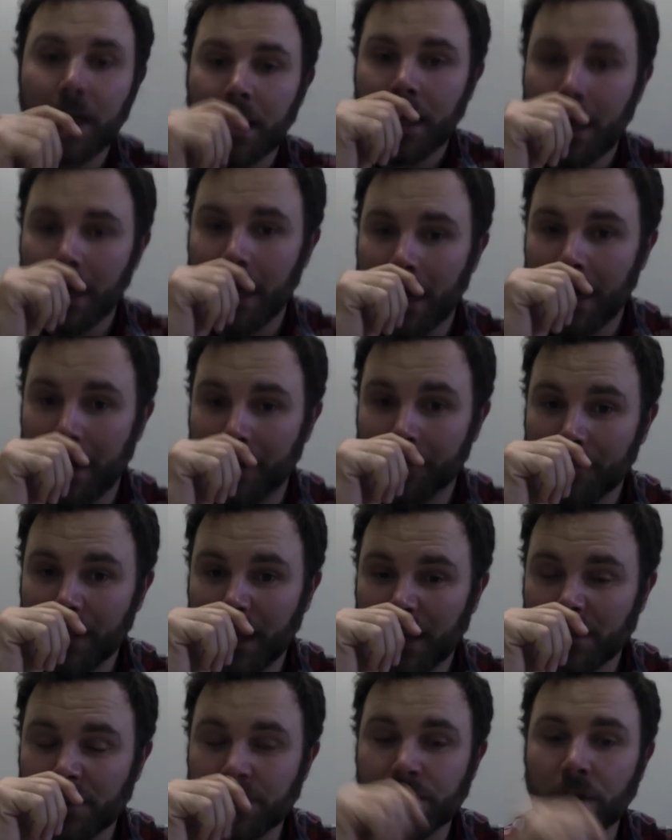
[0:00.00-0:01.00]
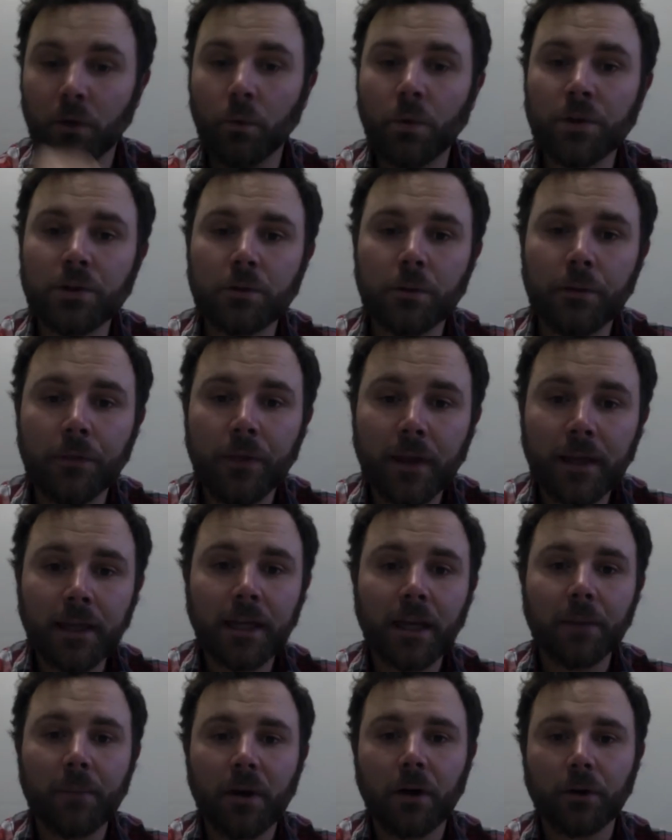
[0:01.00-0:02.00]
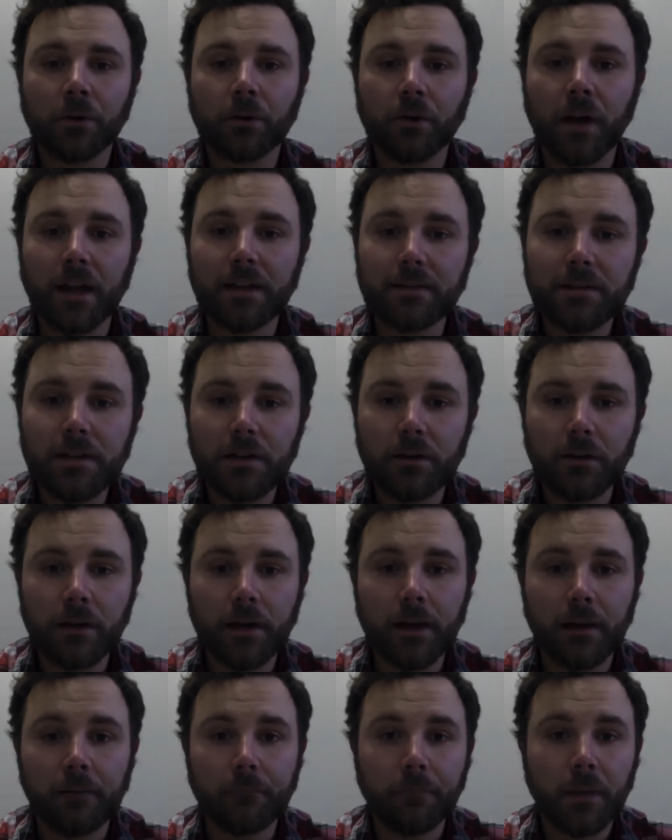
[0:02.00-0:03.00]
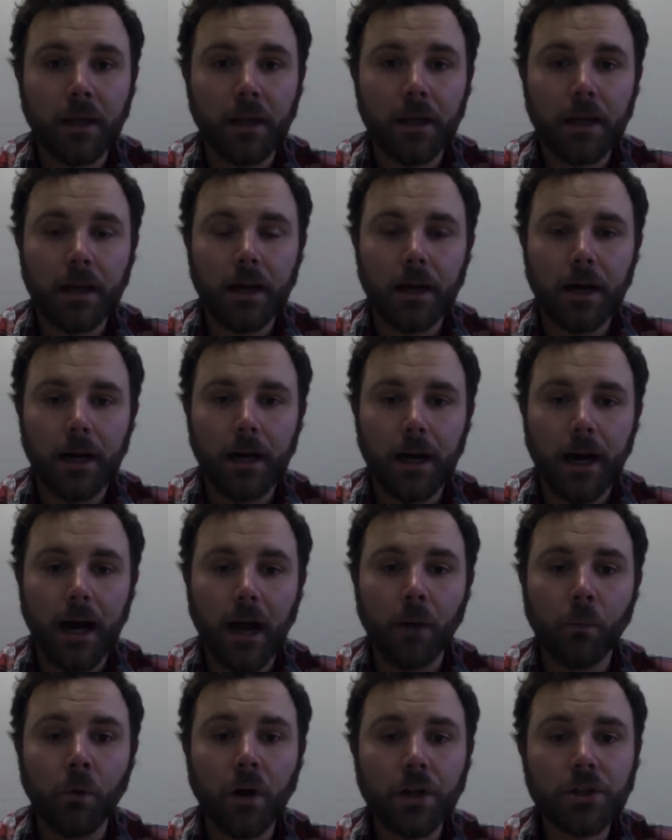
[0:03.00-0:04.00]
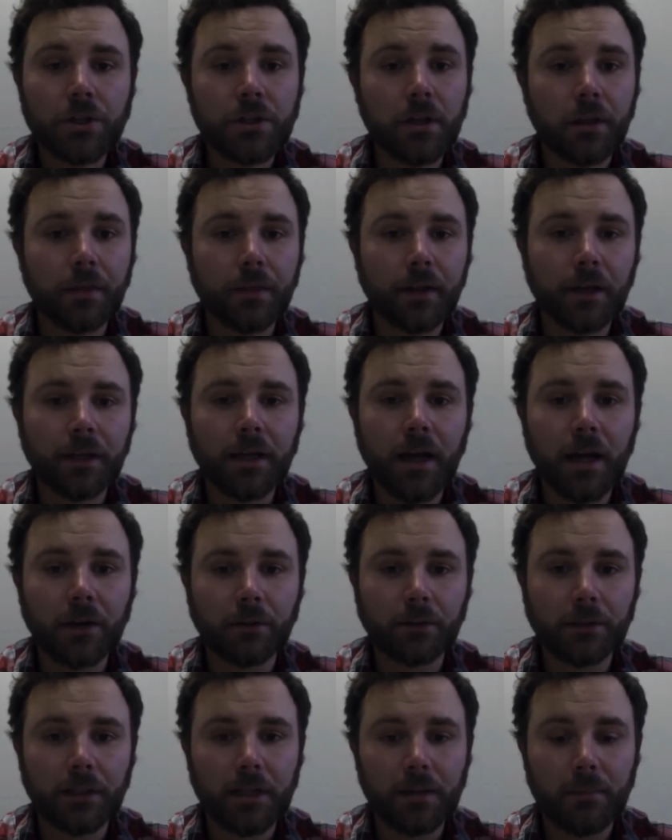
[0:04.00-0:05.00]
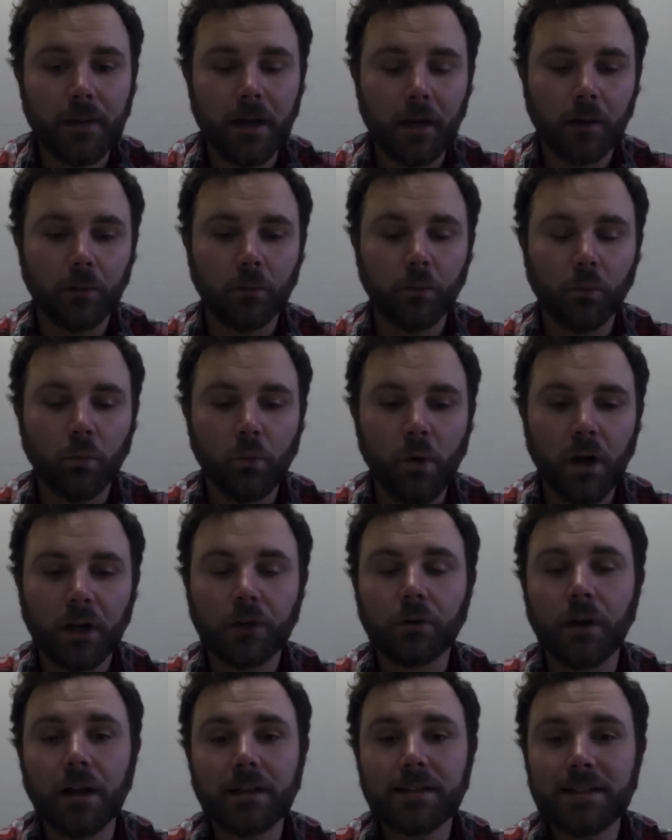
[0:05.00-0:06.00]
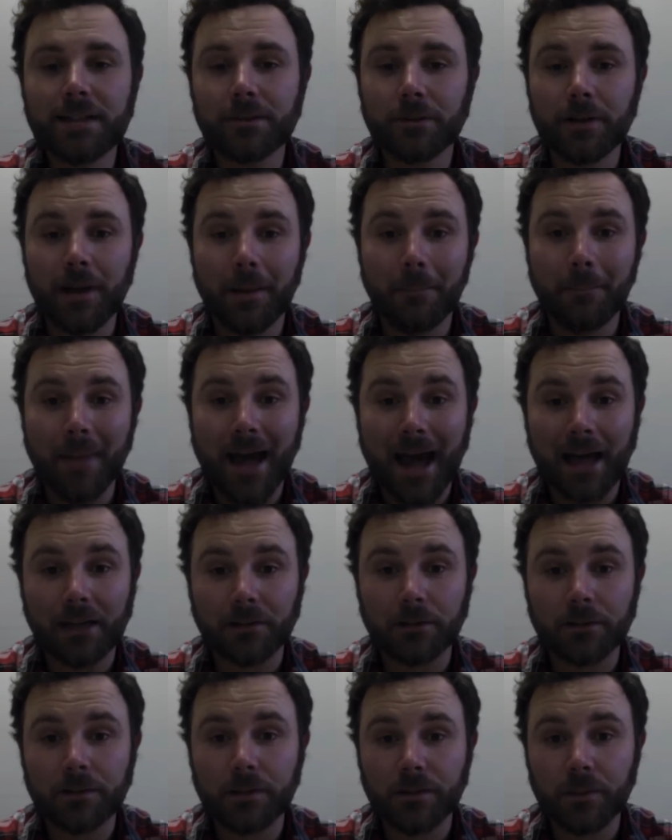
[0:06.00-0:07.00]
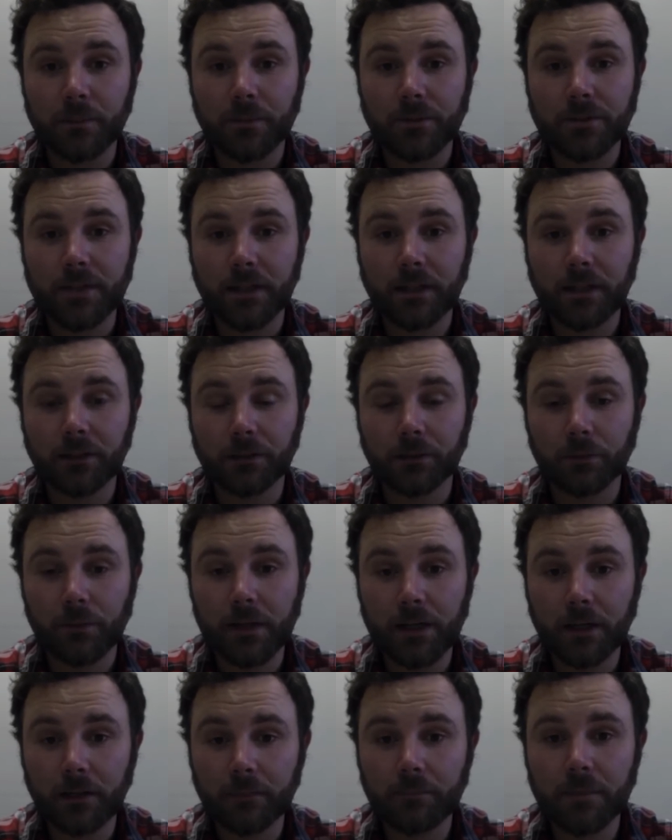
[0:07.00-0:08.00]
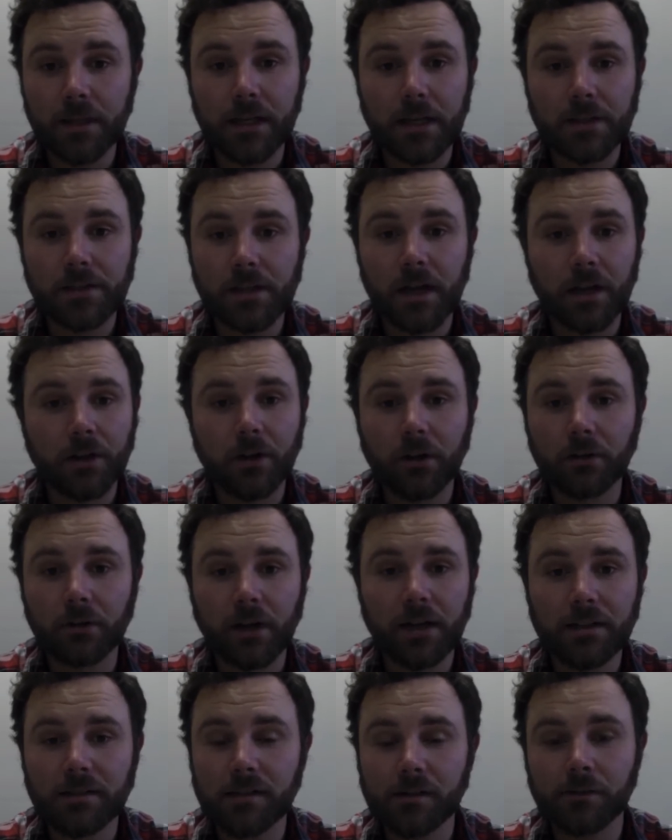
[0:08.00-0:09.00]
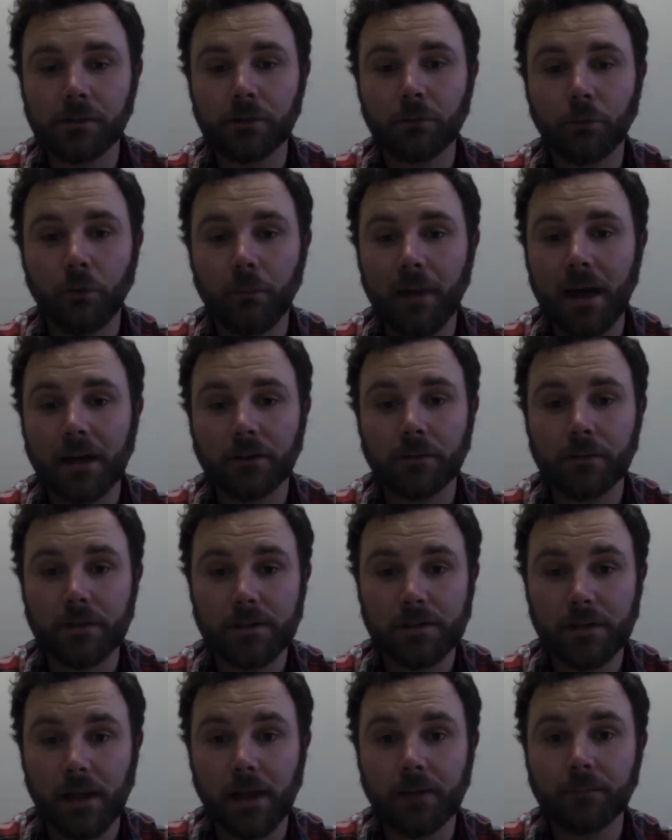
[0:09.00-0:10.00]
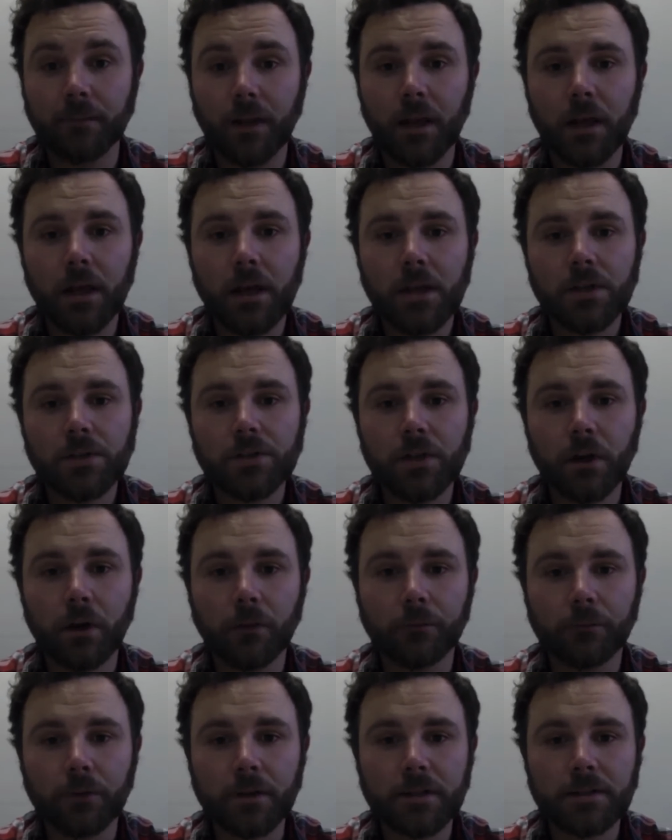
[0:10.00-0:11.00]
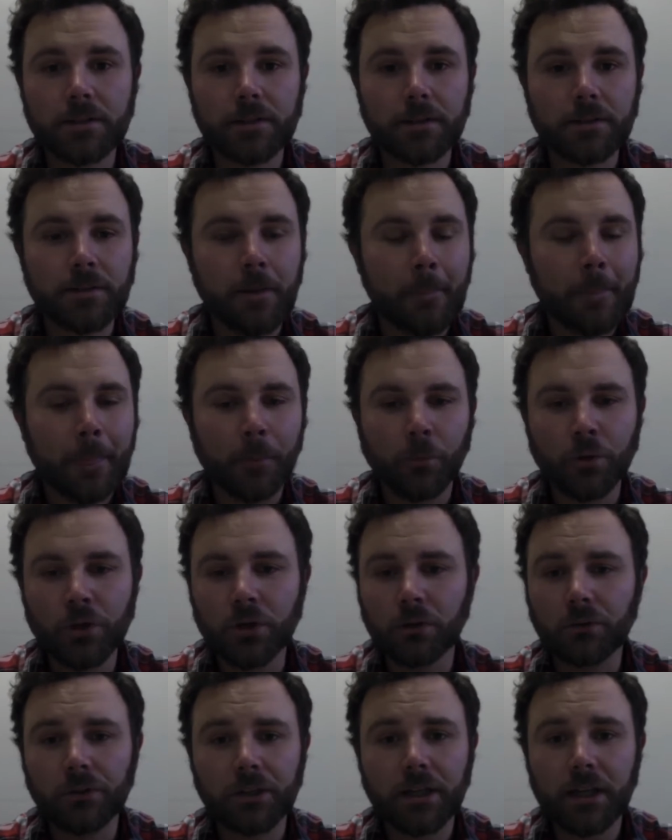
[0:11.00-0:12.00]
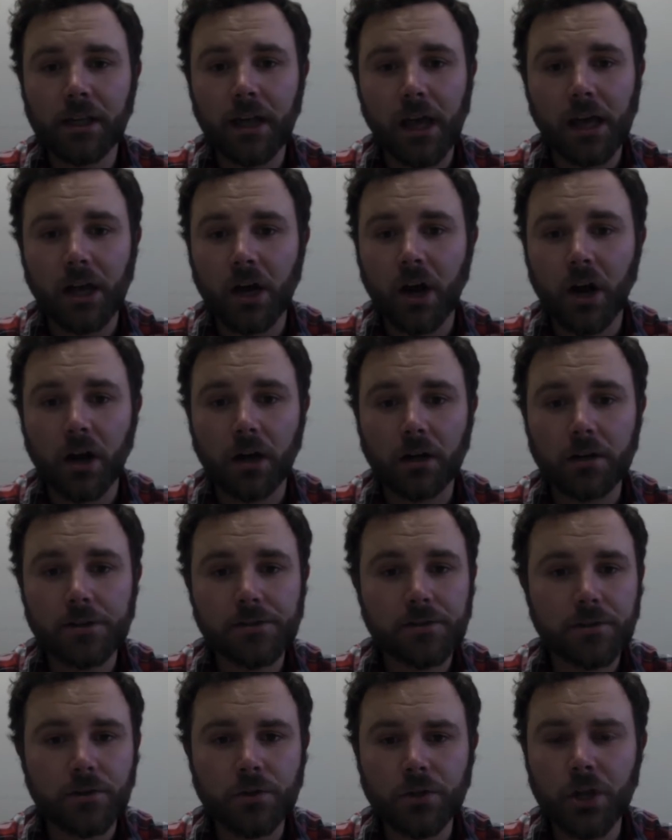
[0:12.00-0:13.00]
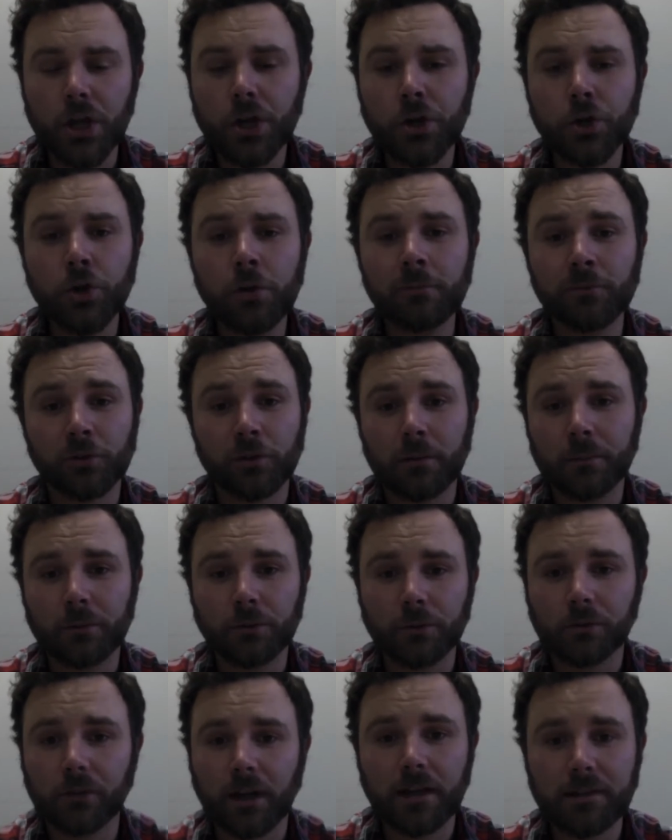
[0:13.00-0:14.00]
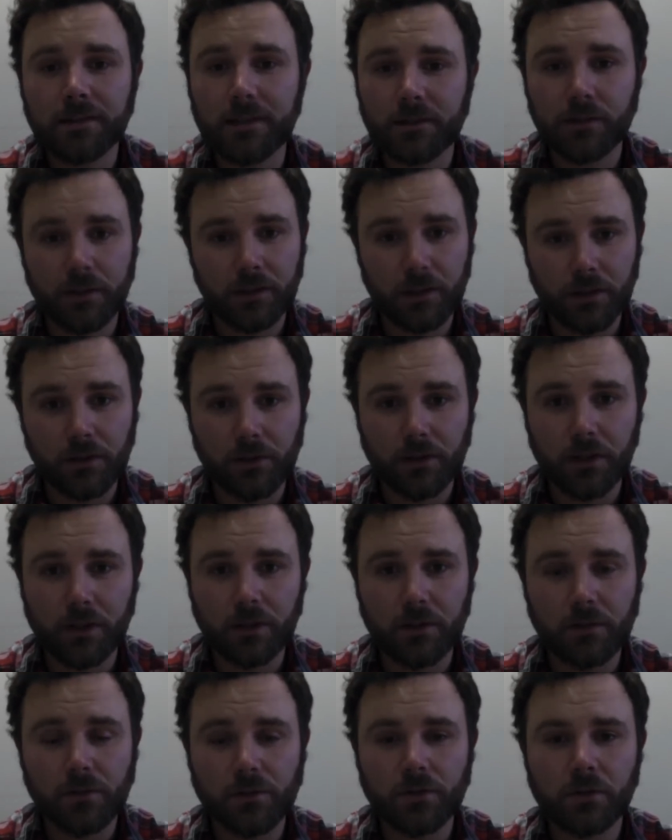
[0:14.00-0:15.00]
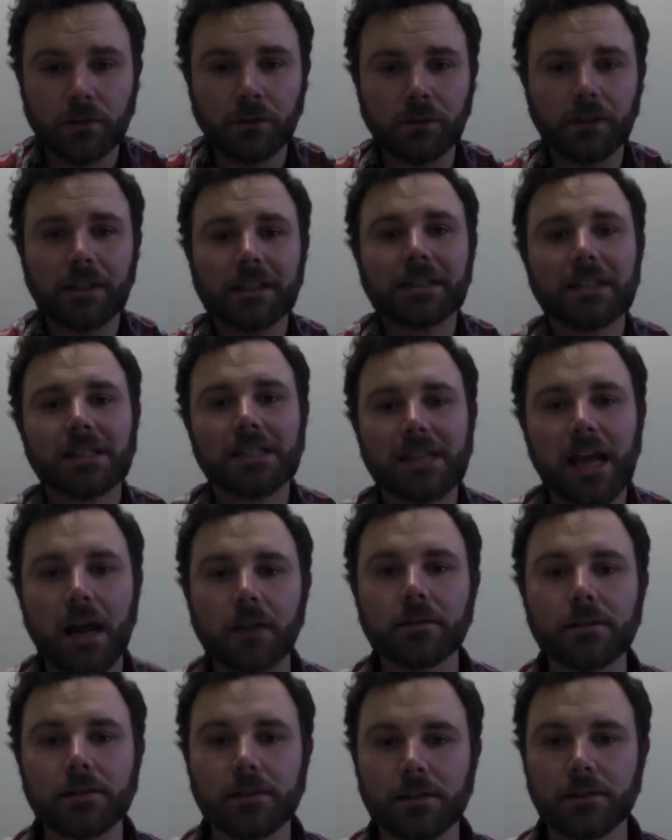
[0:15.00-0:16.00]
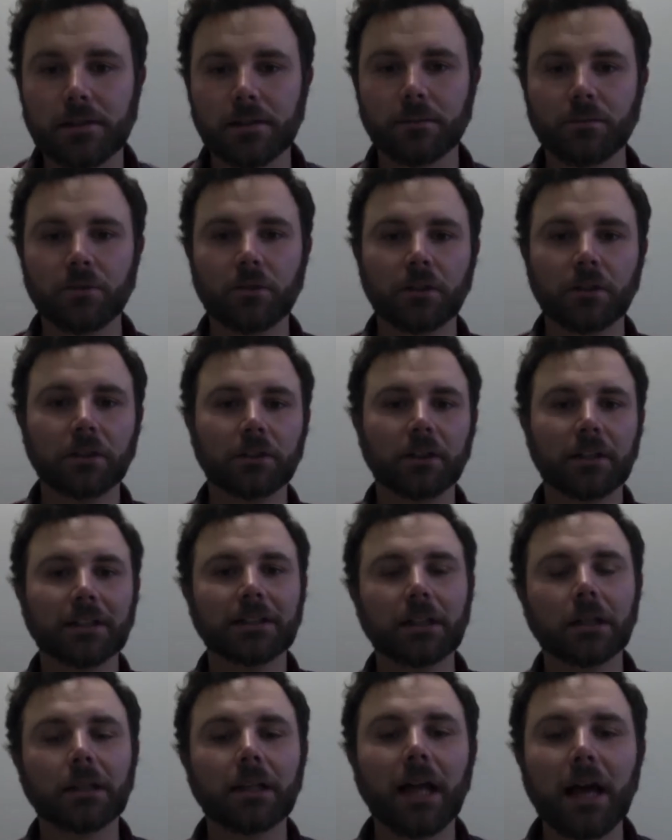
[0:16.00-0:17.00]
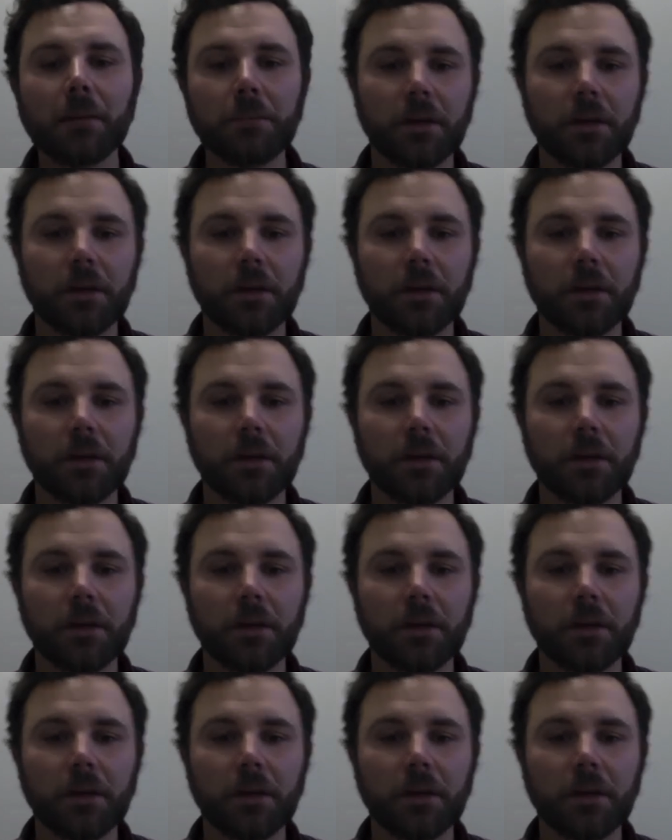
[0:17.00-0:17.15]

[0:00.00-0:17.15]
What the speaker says: And so when you're thinking about criteria, I want you to think not only about what criteria matter to the particular reader, because not all criteria will matter the same. So, for instance, when you're looking at cars, there's innumerable criteria you could use. You could look at the sound system. You could look at the climate